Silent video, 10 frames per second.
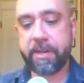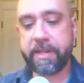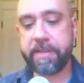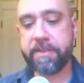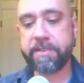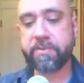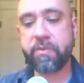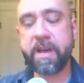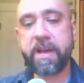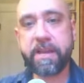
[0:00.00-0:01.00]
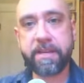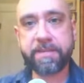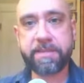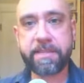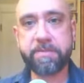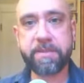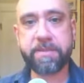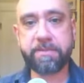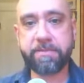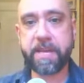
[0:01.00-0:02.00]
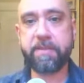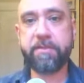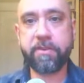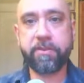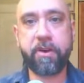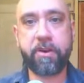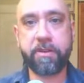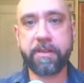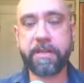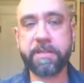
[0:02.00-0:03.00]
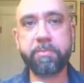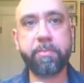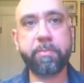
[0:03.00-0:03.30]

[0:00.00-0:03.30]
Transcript: In this way, it seems as if David the dog is